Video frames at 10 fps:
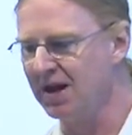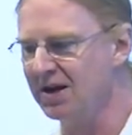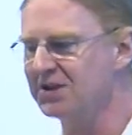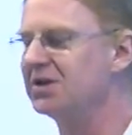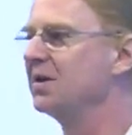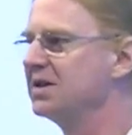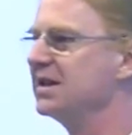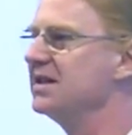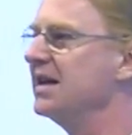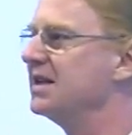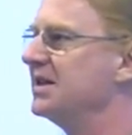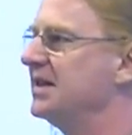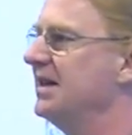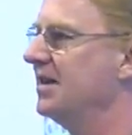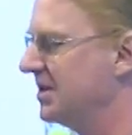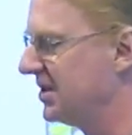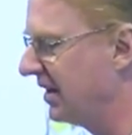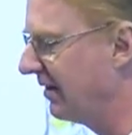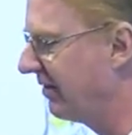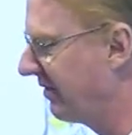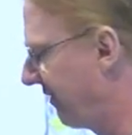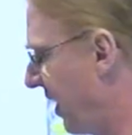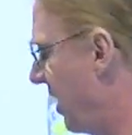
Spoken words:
So it's nice to see this stuff